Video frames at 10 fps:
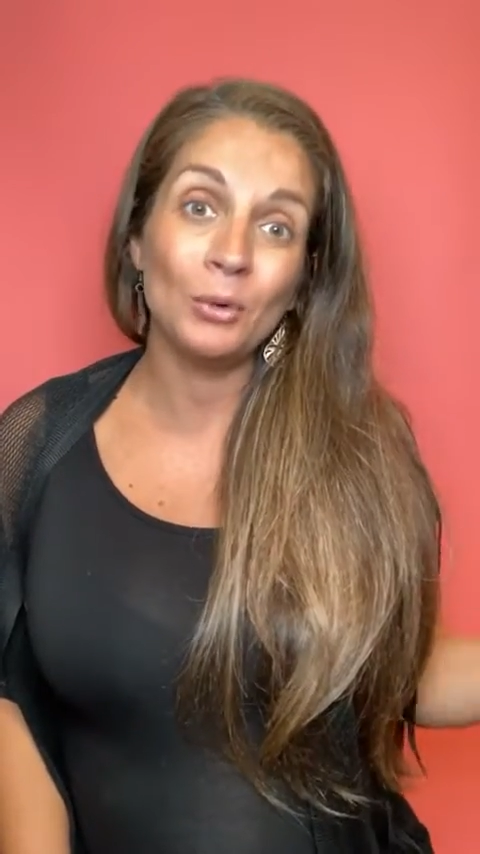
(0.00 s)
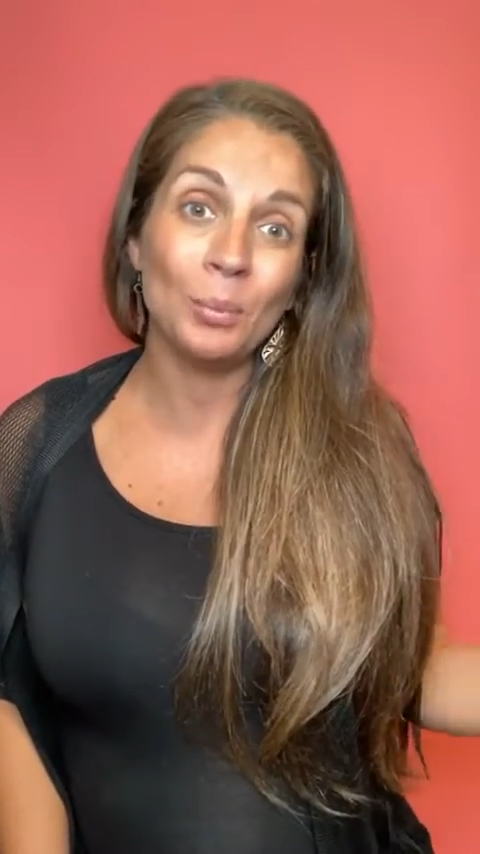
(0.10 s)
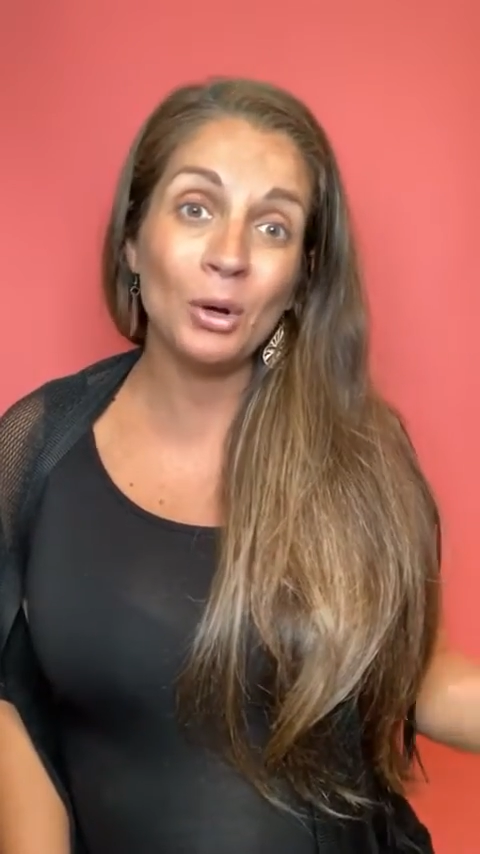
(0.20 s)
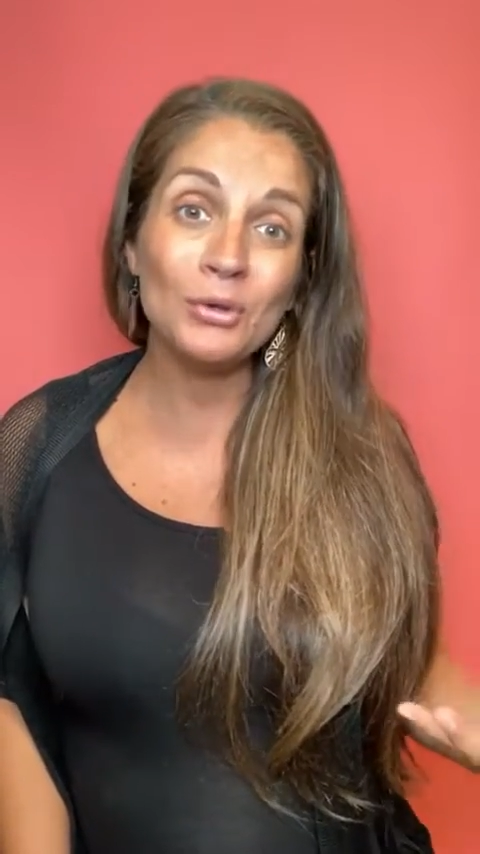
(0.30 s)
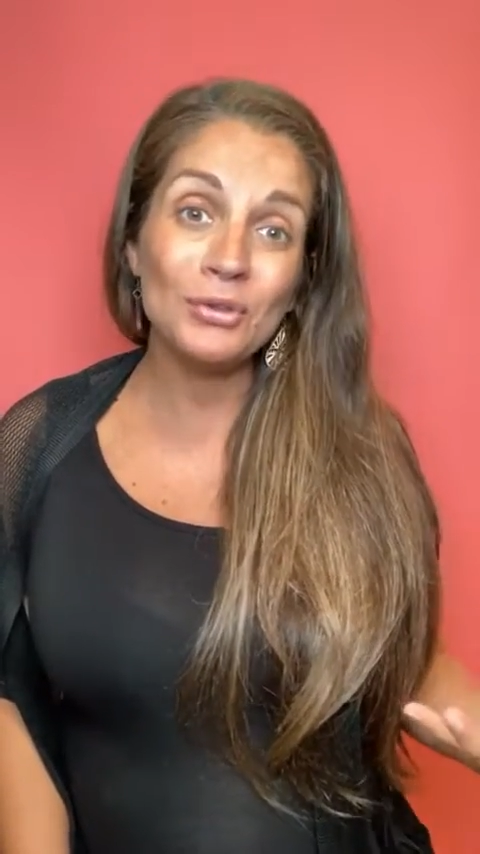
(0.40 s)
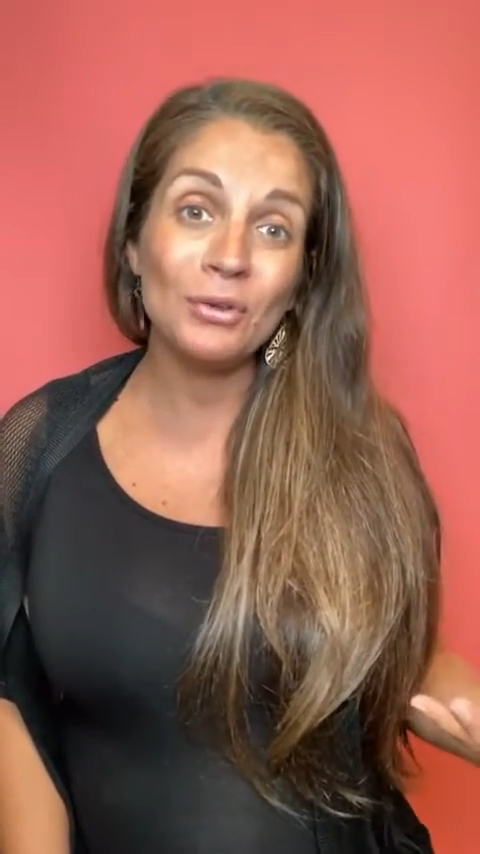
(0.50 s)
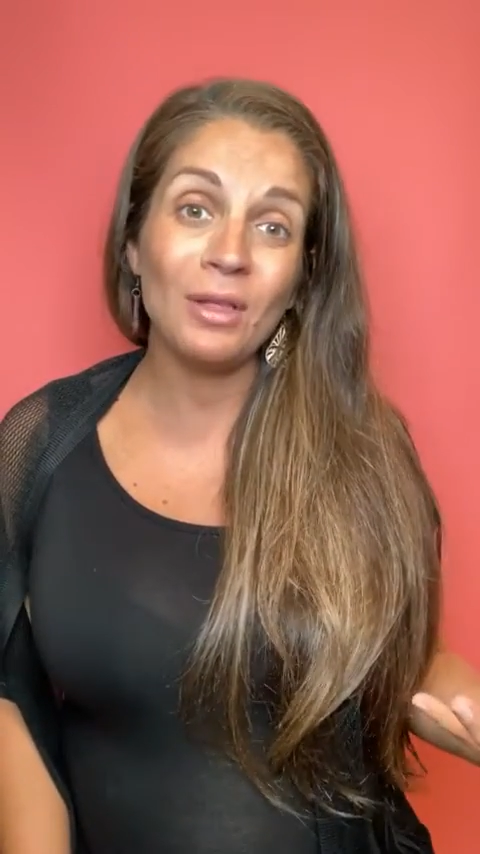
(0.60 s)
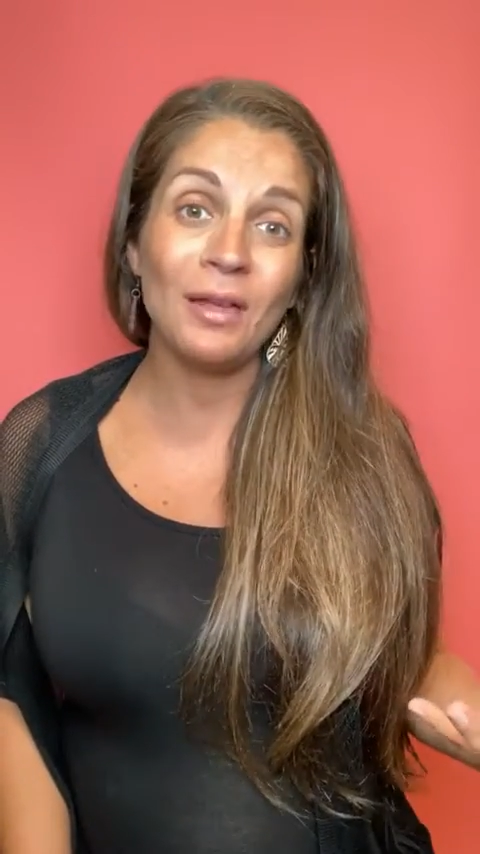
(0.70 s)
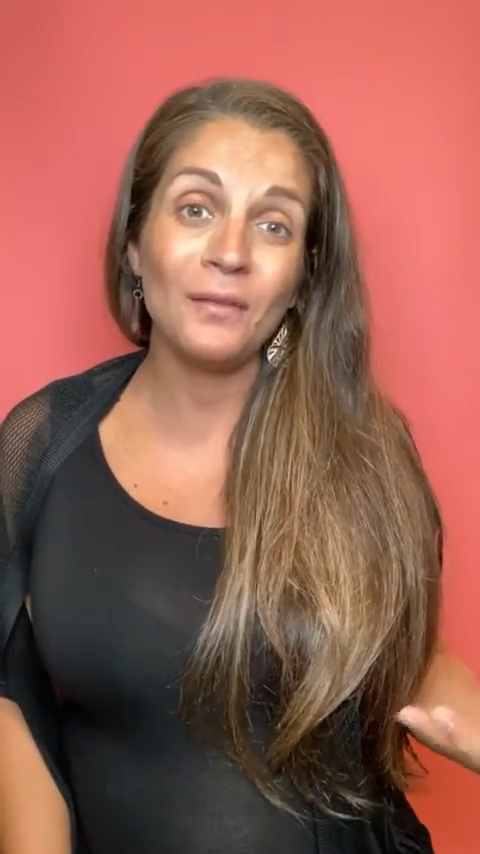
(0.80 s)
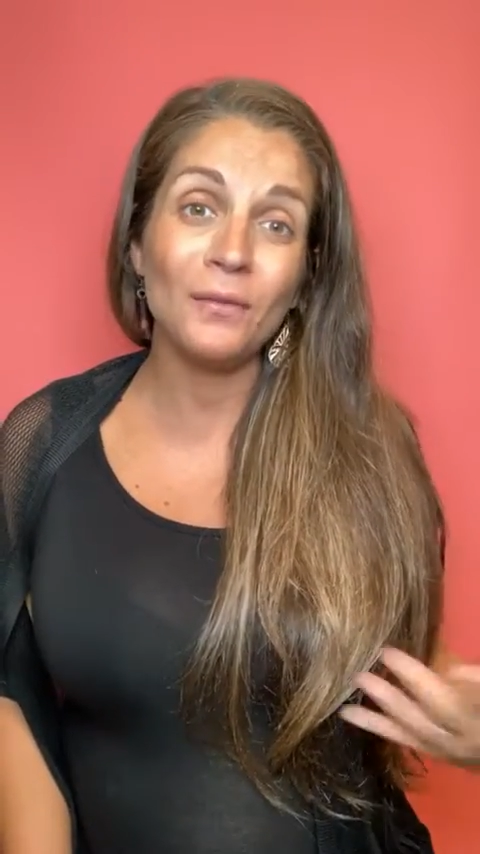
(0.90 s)
your
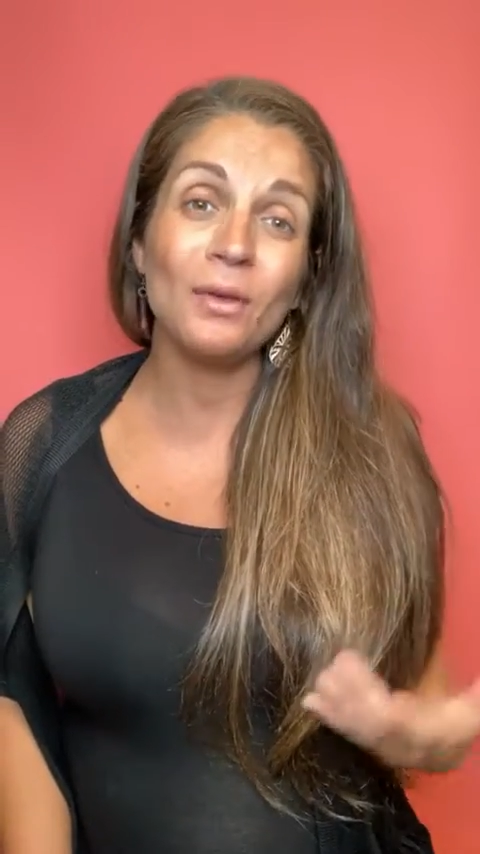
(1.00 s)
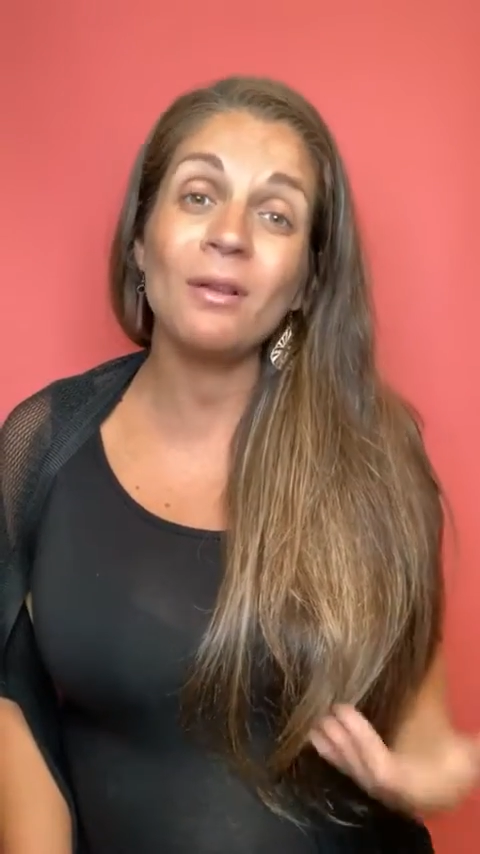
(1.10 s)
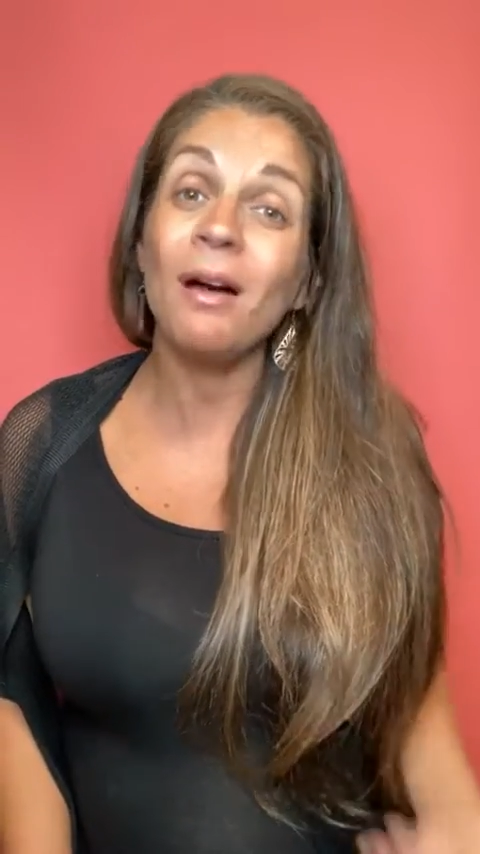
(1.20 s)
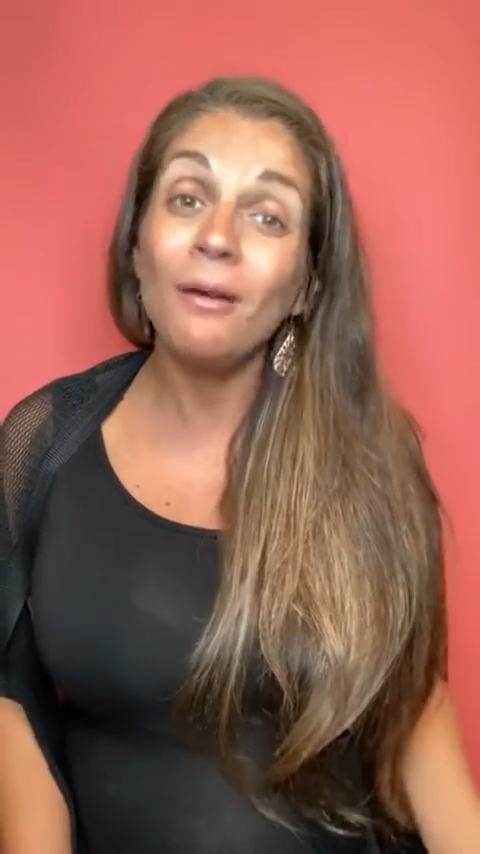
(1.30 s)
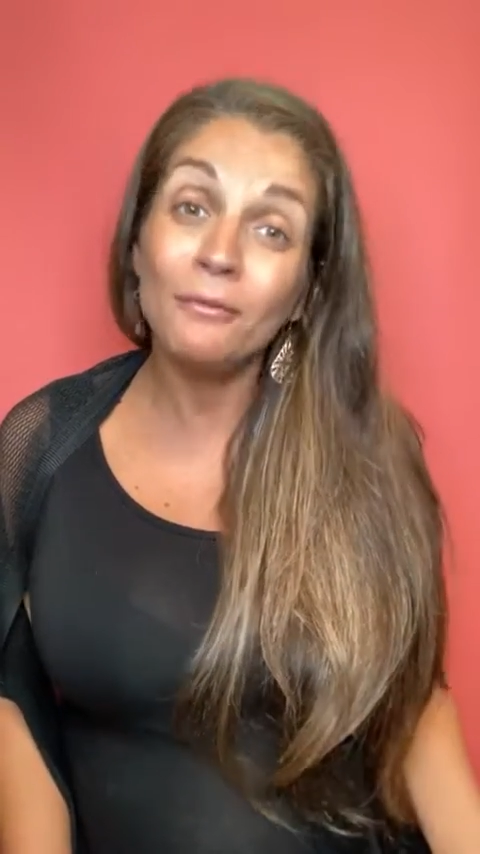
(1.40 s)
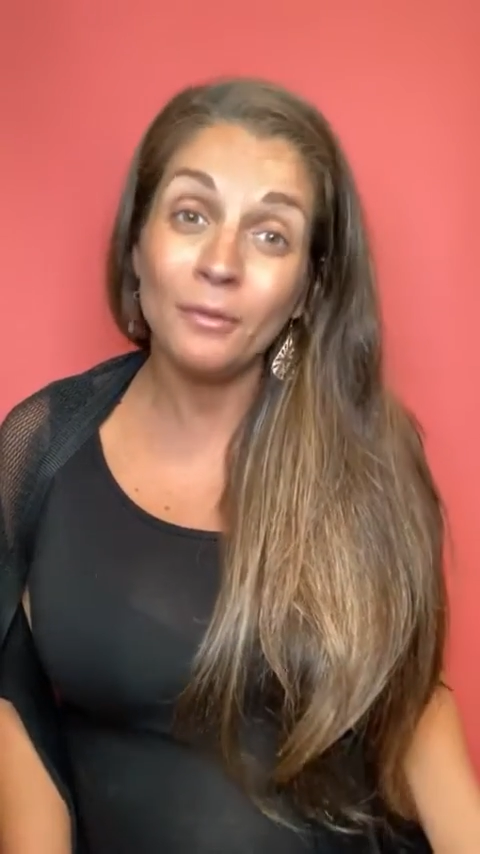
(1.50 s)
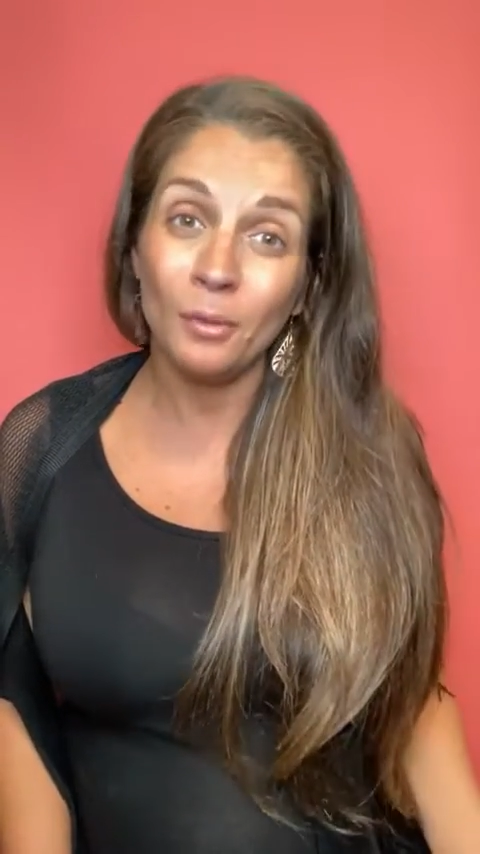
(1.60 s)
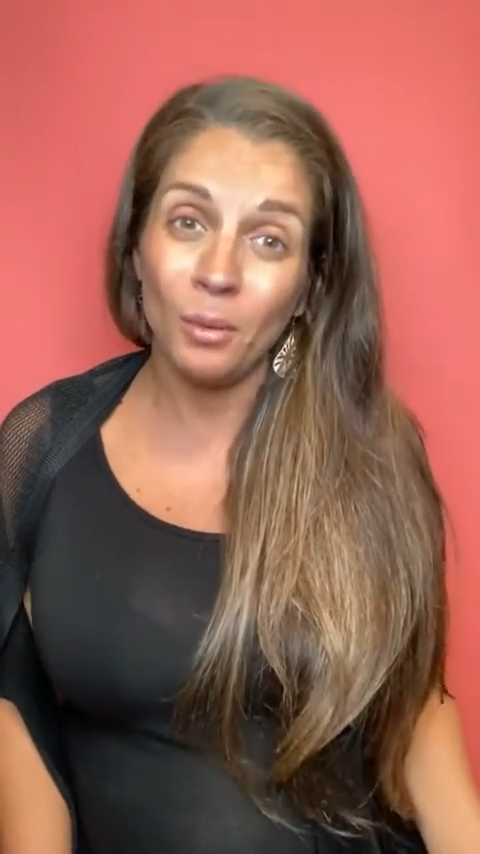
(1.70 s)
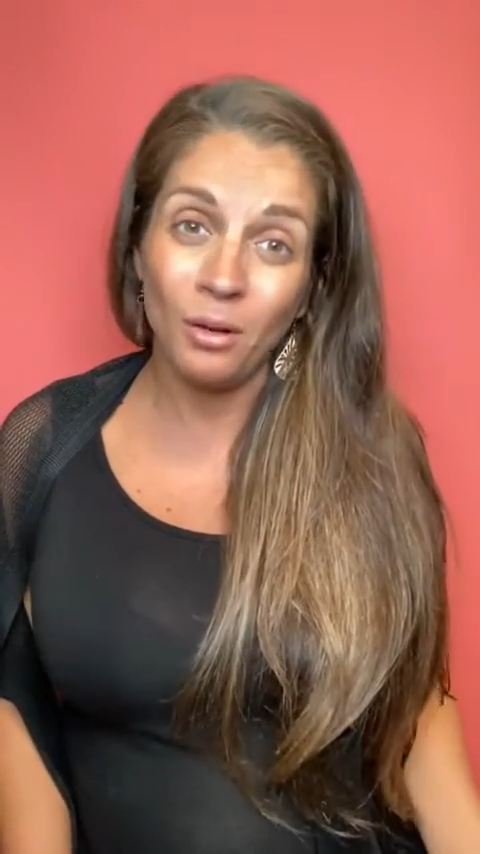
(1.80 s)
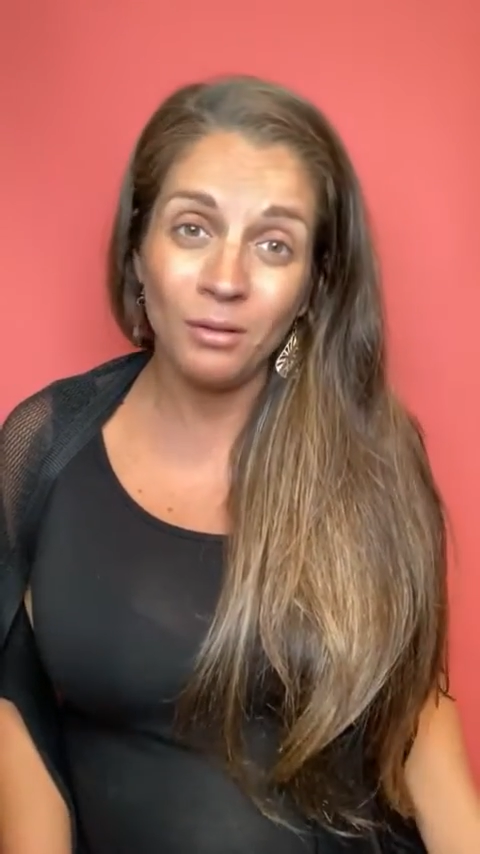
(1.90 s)
personal life feel
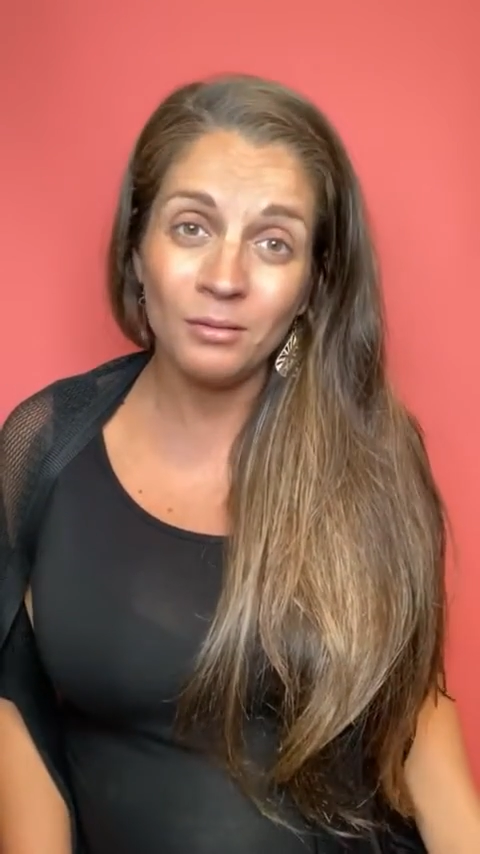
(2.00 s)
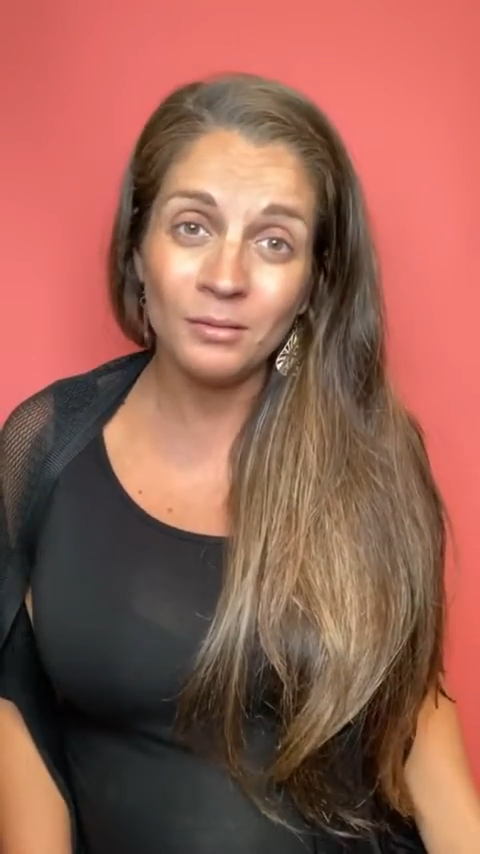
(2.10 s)
comfortable?